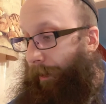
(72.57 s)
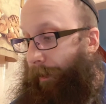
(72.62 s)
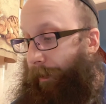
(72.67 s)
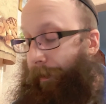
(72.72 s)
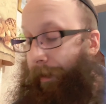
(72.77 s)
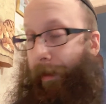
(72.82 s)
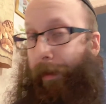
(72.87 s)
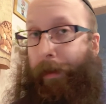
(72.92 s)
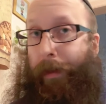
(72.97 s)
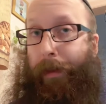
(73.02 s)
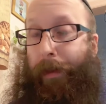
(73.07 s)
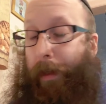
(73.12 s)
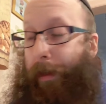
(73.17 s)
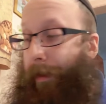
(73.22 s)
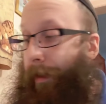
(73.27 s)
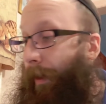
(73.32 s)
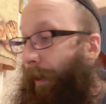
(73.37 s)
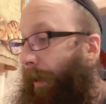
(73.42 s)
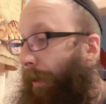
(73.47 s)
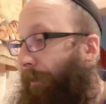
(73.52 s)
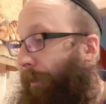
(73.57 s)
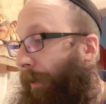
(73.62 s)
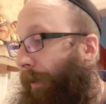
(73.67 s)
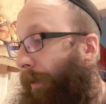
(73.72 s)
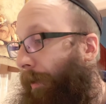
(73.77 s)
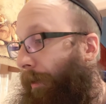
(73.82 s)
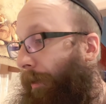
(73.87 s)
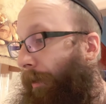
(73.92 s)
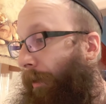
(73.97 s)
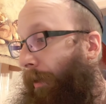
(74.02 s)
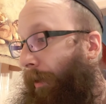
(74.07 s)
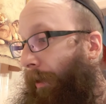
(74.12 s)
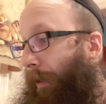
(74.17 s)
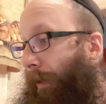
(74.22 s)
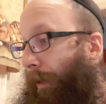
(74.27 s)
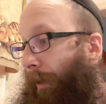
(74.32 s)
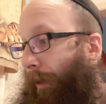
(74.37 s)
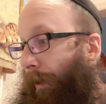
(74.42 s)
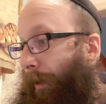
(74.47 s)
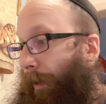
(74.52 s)
So we discussed that Amar,
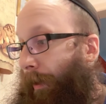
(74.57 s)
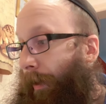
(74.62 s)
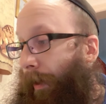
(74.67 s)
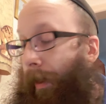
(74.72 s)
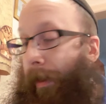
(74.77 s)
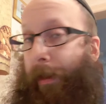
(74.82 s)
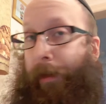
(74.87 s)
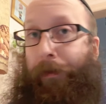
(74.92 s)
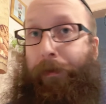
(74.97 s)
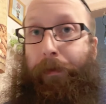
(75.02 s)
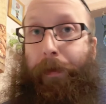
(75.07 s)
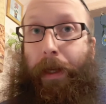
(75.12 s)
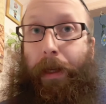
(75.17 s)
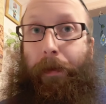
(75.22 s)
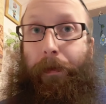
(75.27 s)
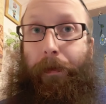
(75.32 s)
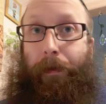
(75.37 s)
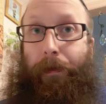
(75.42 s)
Aleph Mem